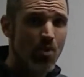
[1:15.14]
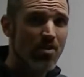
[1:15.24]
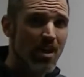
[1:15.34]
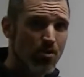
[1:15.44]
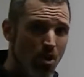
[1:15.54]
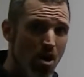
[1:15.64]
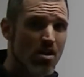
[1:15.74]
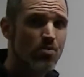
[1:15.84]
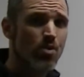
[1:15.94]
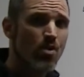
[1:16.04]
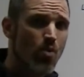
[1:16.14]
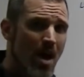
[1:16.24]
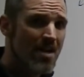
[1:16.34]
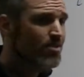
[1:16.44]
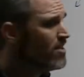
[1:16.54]
where they cross, where the
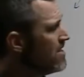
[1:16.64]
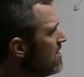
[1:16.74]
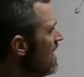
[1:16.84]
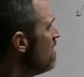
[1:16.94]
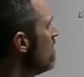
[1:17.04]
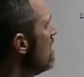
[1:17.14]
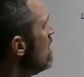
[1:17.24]
y's are the same.